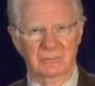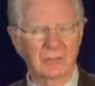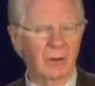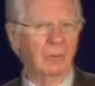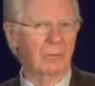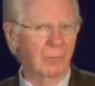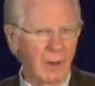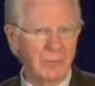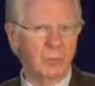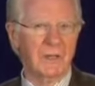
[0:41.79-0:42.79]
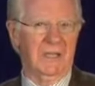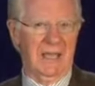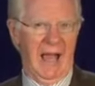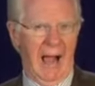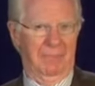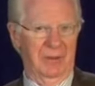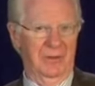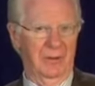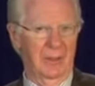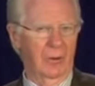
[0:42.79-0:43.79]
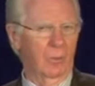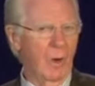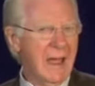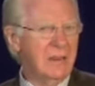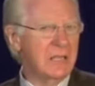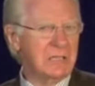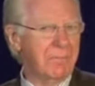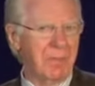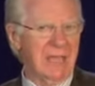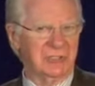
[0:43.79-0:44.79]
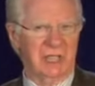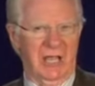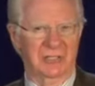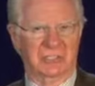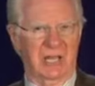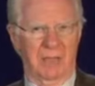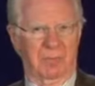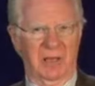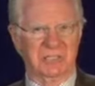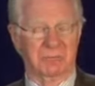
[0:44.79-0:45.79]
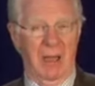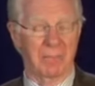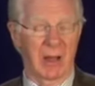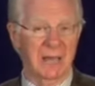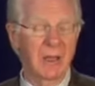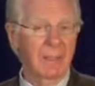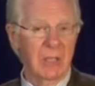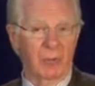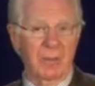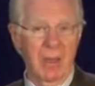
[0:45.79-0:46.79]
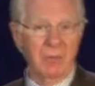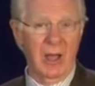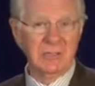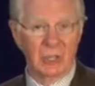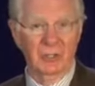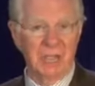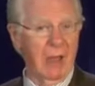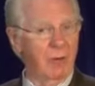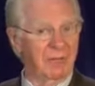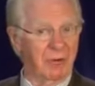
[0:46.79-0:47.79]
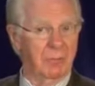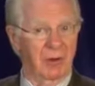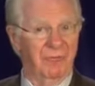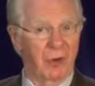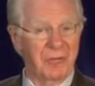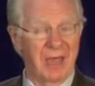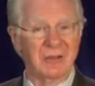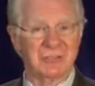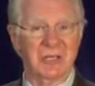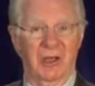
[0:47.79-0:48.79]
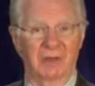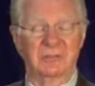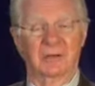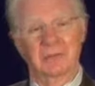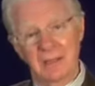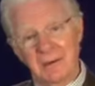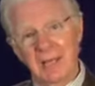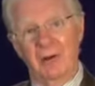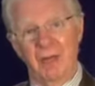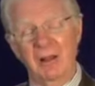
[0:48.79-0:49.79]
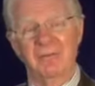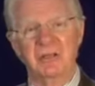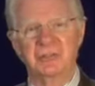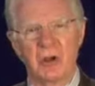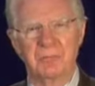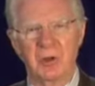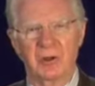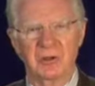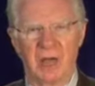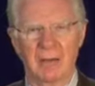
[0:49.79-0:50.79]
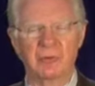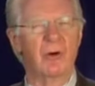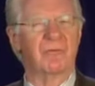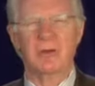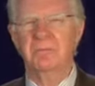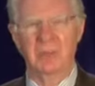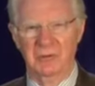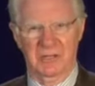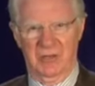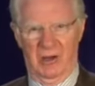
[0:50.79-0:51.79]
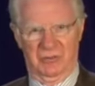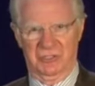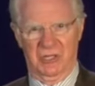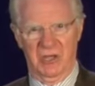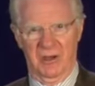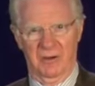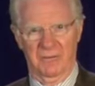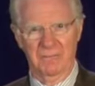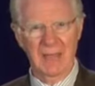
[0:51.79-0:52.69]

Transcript: You know, what really happened? Why did the big change take place in my mind? You remember I told you I went from about 4,000 a year to, in a relatively short period of time, to over a million dollars a year.